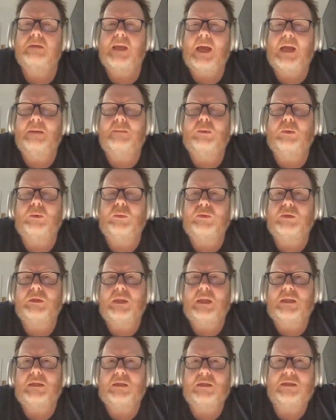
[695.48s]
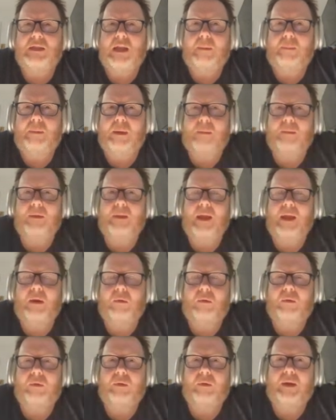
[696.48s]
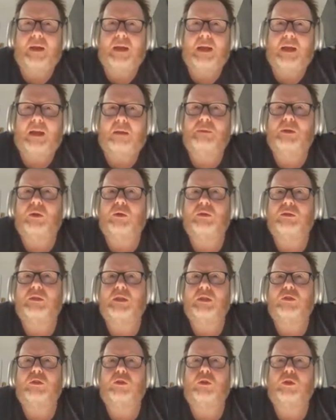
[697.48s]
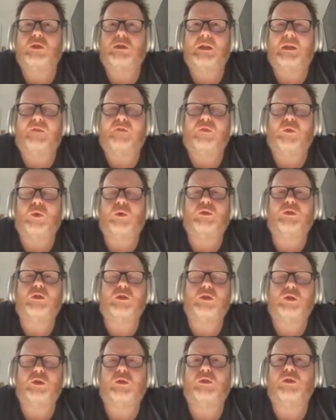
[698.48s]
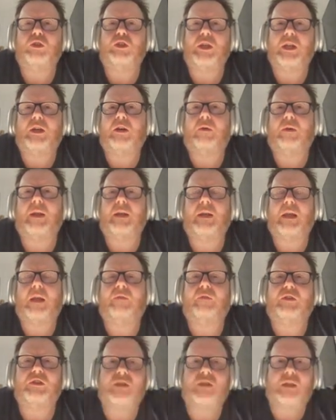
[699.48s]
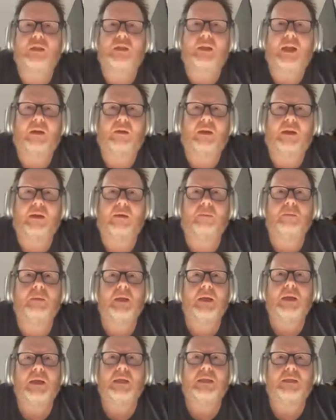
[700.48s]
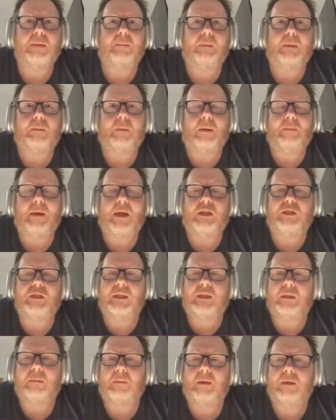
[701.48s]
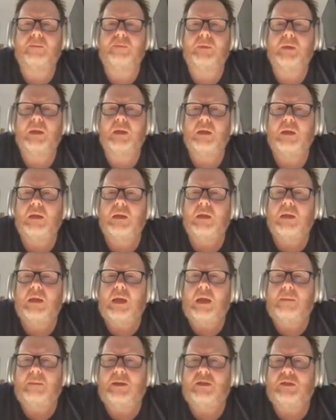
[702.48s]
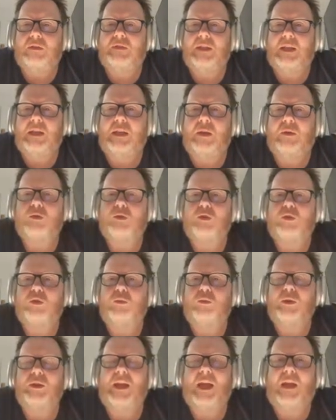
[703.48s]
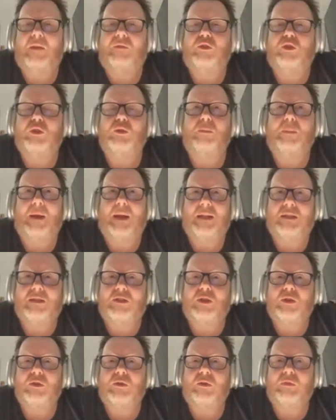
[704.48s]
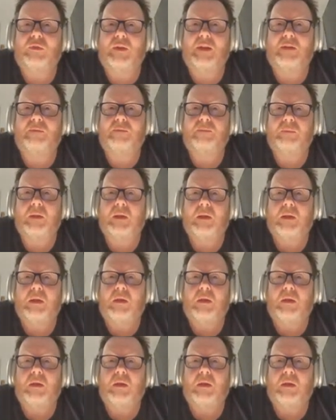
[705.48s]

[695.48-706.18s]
Tables is a step up in that regard, because it usually forces you to generate every single outcome simply by matching them up. As I said here, it's good when you have two parts to your event.